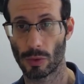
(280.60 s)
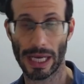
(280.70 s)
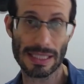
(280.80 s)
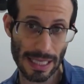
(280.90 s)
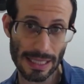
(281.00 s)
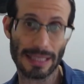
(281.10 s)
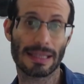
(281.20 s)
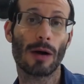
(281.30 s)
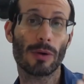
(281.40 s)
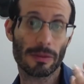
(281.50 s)
we can see
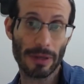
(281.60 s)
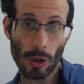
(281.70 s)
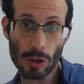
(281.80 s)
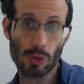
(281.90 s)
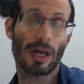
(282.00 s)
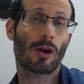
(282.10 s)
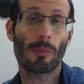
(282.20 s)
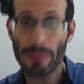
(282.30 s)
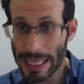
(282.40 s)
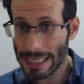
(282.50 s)
that now it belongs to a
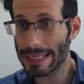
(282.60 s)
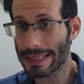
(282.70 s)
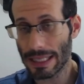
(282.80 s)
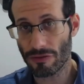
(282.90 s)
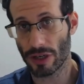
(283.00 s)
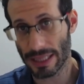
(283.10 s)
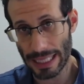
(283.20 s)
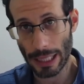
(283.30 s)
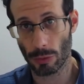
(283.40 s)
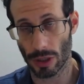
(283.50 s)
completely different
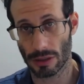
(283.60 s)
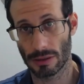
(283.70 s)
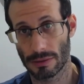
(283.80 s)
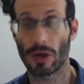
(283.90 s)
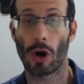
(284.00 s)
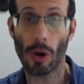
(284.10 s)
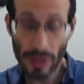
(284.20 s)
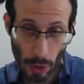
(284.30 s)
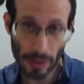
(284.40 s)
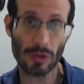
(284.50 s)
network. We're
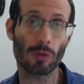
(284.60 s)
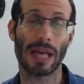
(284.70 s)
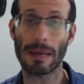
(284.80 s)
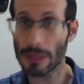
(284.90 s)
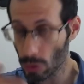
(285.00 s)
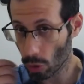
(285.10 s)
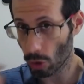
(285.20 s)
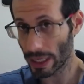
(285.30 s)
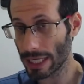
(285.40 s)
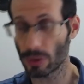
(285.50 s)
only going to be able to
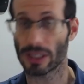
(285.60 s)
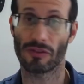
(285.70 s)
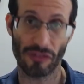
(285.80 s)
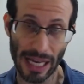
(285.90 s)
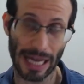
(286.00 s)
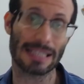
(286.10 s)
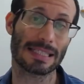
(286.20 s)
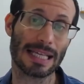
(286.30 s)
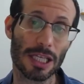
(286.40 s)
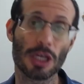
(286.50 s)
connect to it via
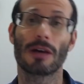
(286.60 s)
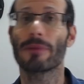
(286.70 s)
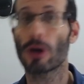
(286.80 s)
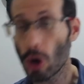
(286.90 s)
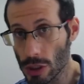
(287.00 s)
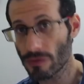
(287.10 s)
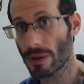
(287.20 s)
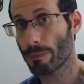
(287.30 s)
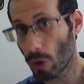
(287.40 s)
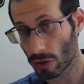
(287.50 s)
SSH because of
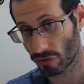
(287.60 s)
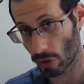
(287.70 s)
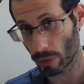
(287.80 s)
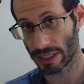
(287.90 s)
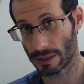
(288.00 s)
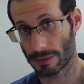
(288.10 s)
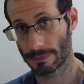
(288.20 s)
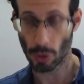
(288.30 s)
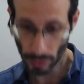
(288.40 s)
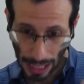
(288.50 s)
the port forwarding.
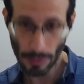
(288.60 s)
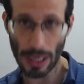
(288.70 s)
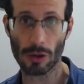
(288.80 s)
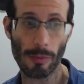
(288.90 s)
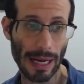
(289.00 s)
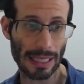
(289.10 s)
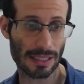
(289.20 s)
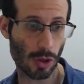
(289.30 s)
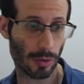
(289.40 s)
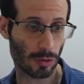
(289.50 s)
So now our command
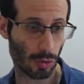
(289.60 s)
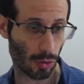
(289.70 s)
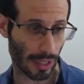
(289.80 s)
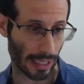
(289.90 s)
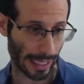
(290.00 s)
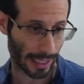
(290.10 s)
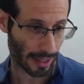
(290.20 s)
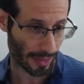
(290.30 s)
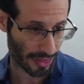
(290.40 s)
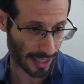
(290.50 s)
is going to look
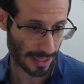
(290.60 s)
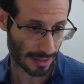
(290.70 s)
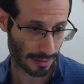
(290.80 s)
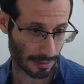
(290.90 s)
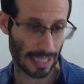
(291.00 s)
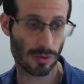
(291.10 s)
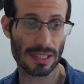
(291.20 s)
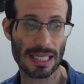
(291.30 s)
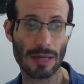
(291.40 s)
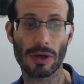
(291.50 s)
like this. And as you
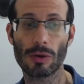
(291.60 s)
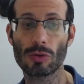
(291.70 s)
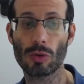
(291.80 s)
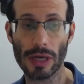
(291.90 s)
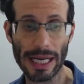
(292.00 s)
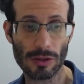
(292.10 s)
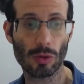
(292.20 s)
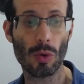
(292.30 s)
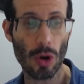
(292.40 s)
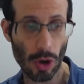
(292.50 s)
can see, we're going to connect
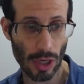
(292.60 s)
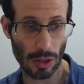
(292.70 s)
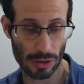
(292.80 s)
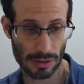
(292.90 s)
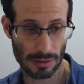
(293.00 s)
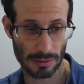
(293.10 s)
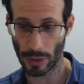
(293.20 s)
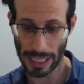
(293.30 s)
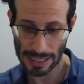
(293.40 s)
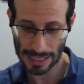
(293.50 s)
to localhost.
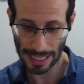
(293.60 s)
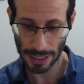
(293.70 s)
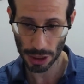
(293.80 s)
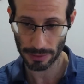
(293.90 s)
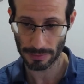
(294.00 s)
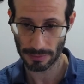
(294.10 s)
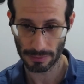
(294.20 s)
So SSH,